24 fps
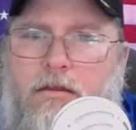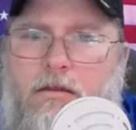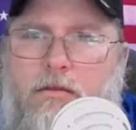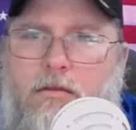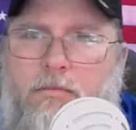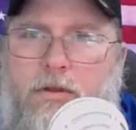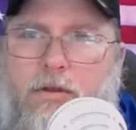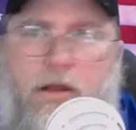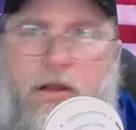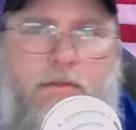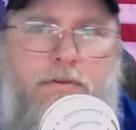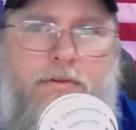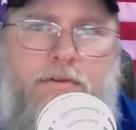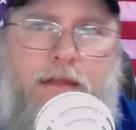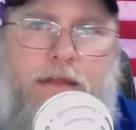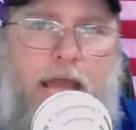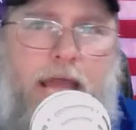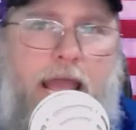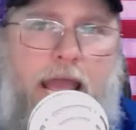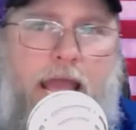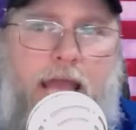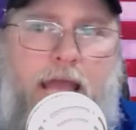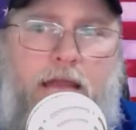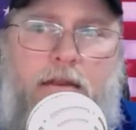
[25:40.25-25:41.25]
But other than
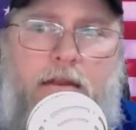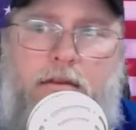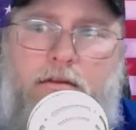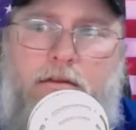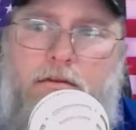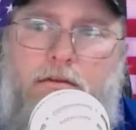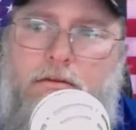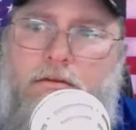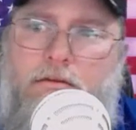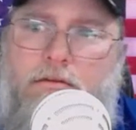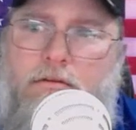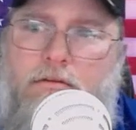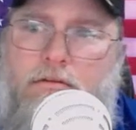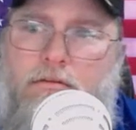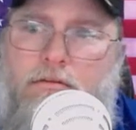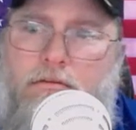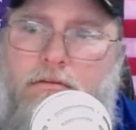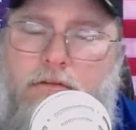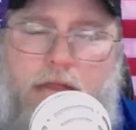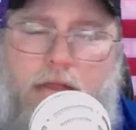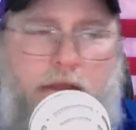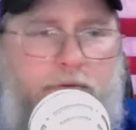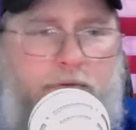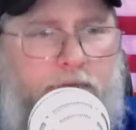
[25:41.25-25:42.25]
that,
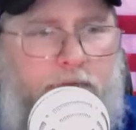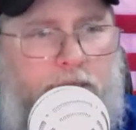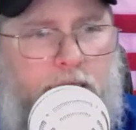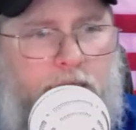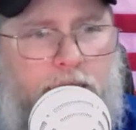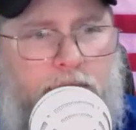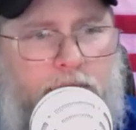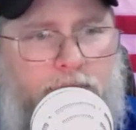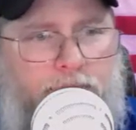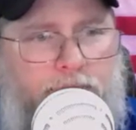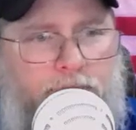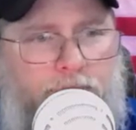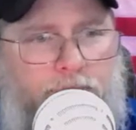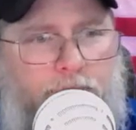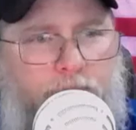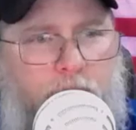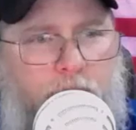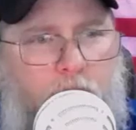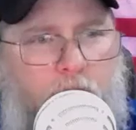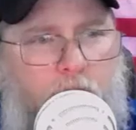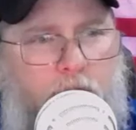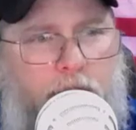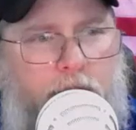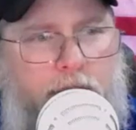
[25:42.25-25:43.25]
everything's
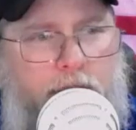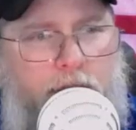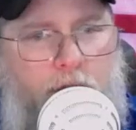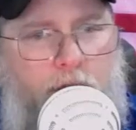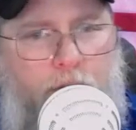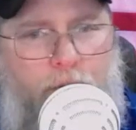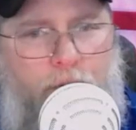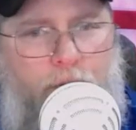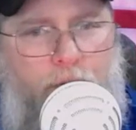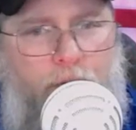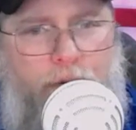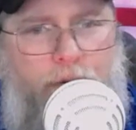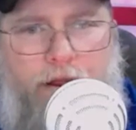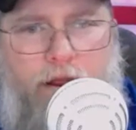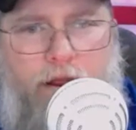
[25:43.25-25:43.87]
hunky-dory.